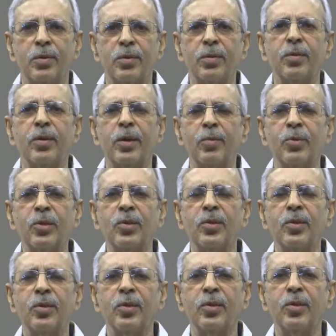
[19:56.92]

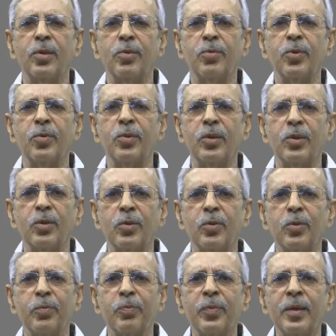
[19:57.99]
dimension in terms of the
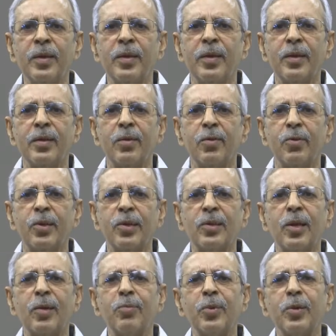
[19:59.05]
ego. For
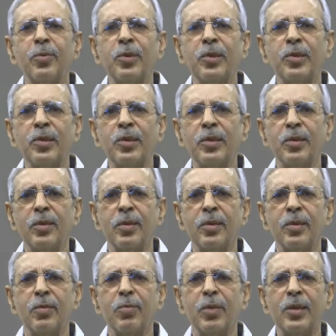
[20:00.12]
example, we see
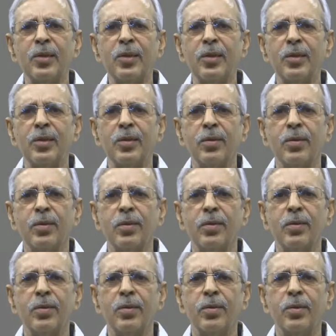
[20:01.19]
in many
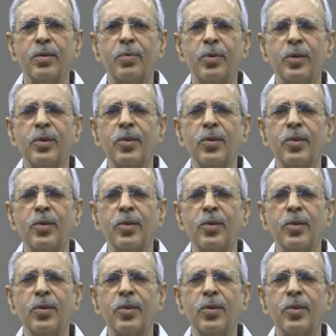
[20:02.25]
different